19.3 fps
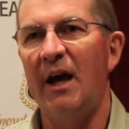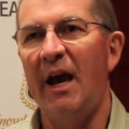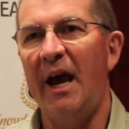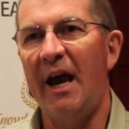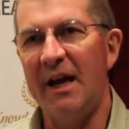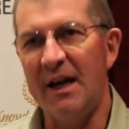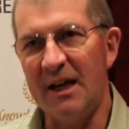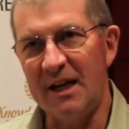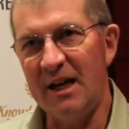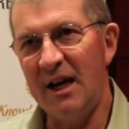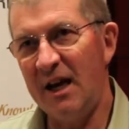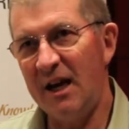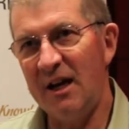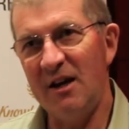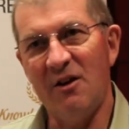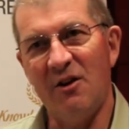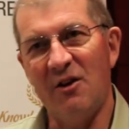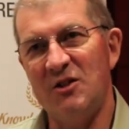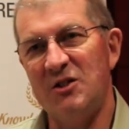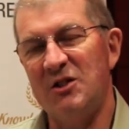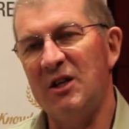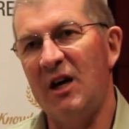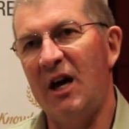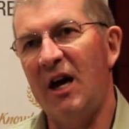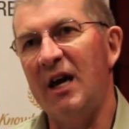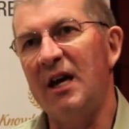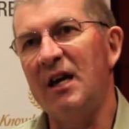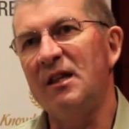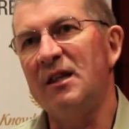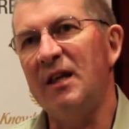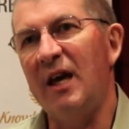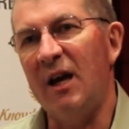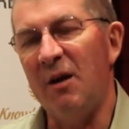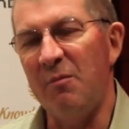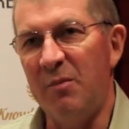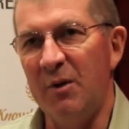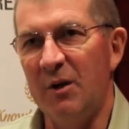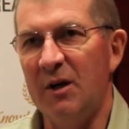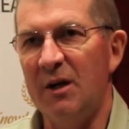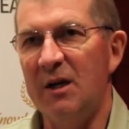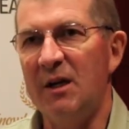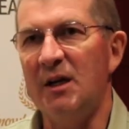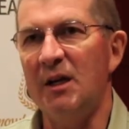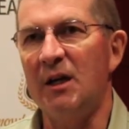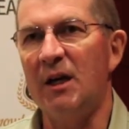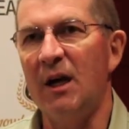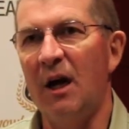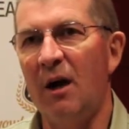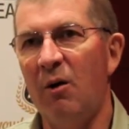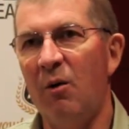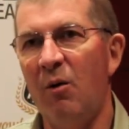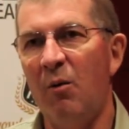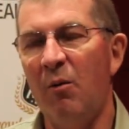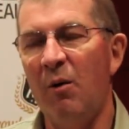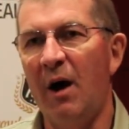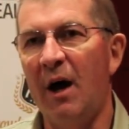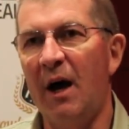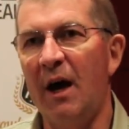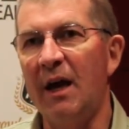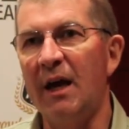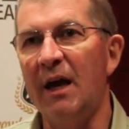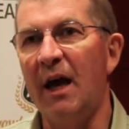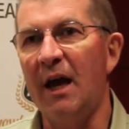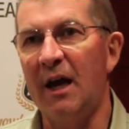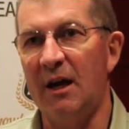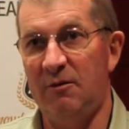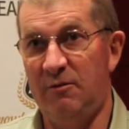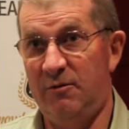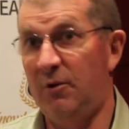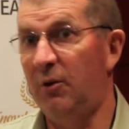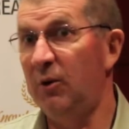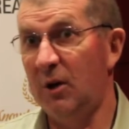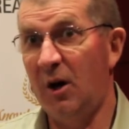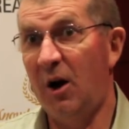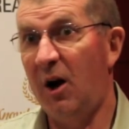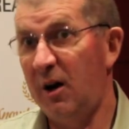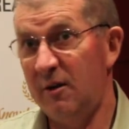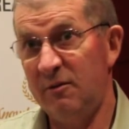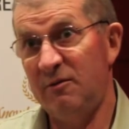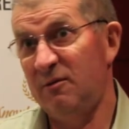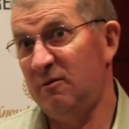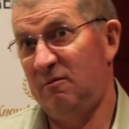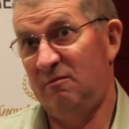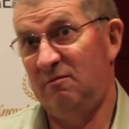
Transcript: And again, I say that ability to go away and for life,